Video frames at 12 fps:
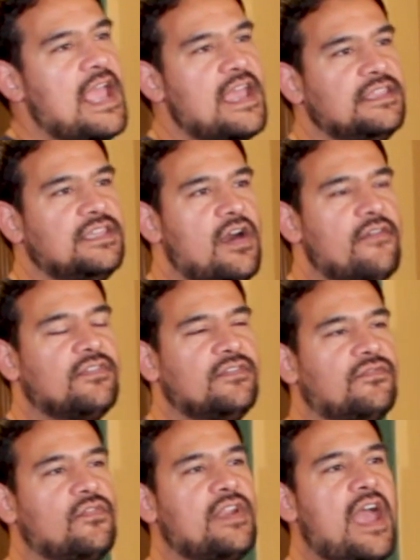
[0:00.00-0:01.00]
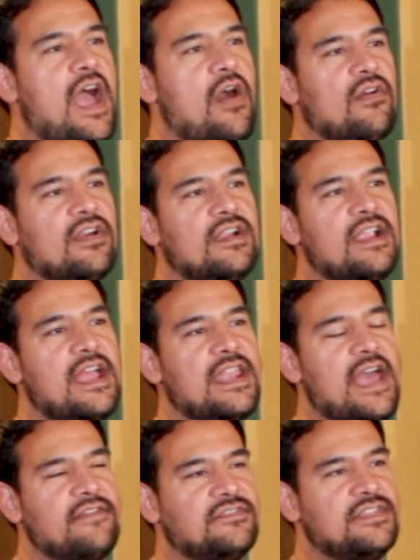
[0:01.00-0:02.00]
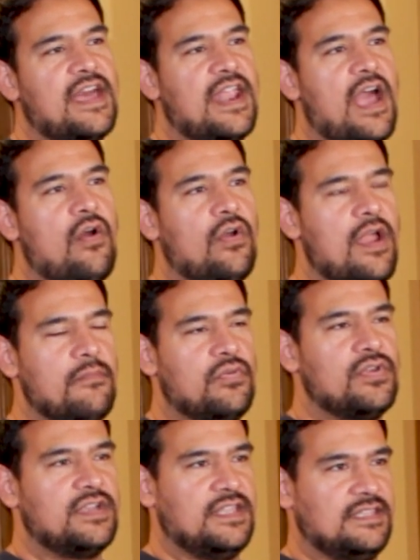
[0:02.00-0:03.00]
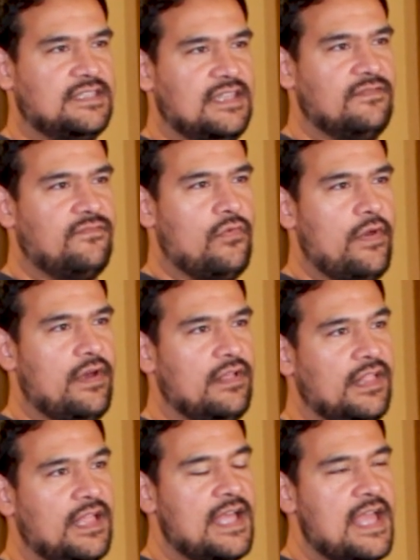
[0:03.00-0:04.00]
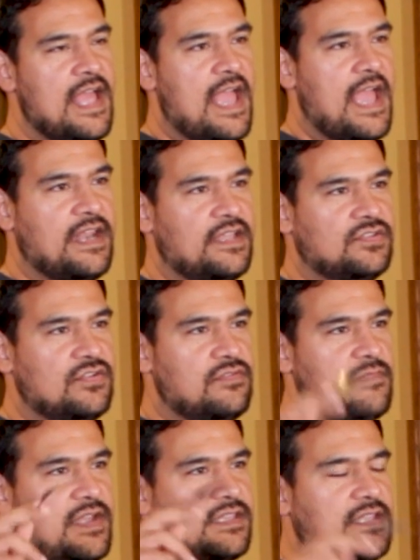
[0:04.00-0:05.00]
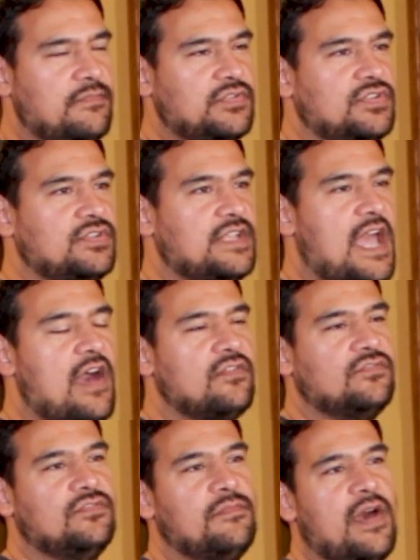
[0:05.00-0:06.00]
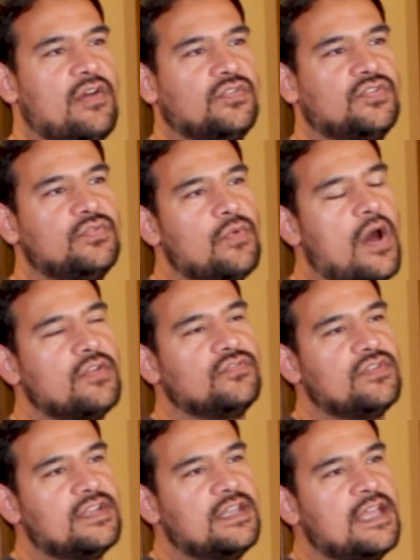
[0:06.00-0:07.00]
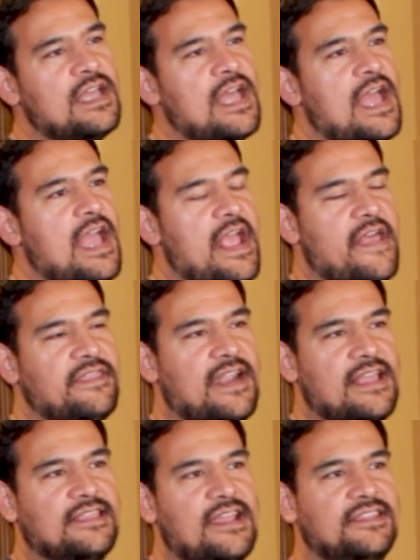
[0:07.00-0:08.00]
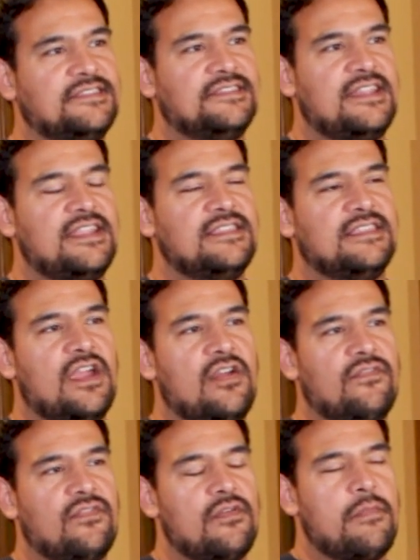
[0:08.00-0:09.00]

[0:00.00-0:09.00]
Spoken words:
in the oven for an hour, and after that hour I put it in tin foil and I turned my temperature down to about 200. And then I let it sit in there for